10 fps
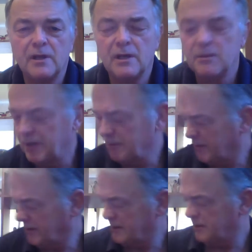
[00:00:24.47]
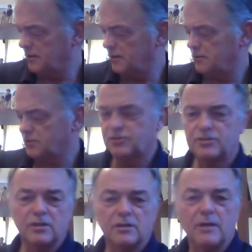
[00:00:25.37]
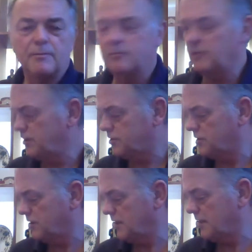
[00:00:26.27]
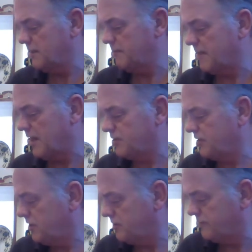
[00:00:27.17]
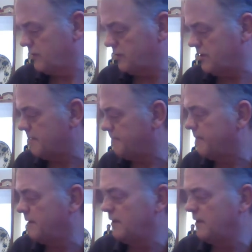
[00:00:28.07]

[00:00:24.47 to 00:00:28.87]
But anyway, last couple of weeks the magazines have turned up.